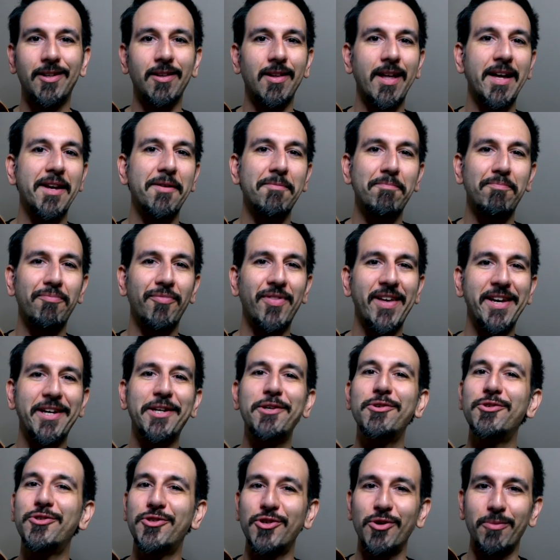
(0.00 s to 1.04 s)
Glenn, thank
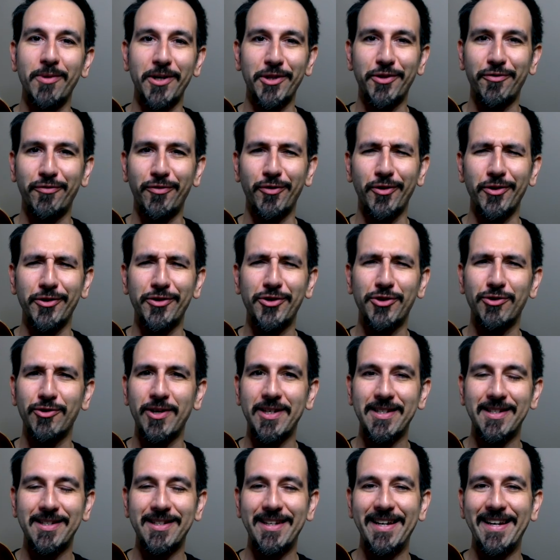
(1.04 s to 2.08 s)
you so much for
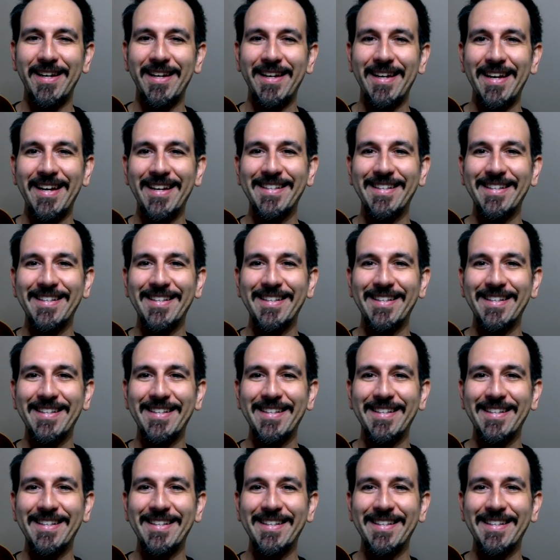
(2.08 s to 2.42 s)
trusting